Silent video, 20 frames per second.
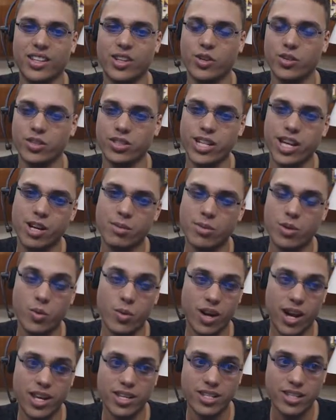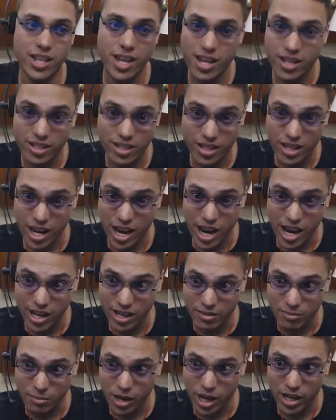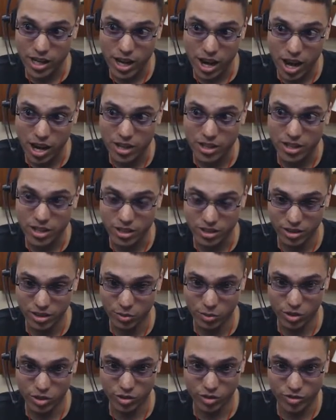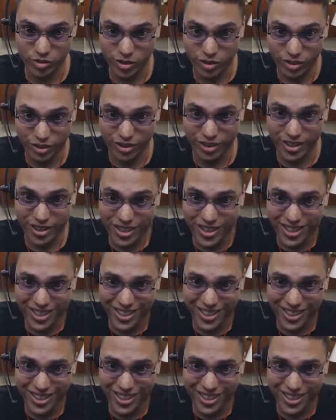You don't tell me what I stand to gain by not dealing with trivial.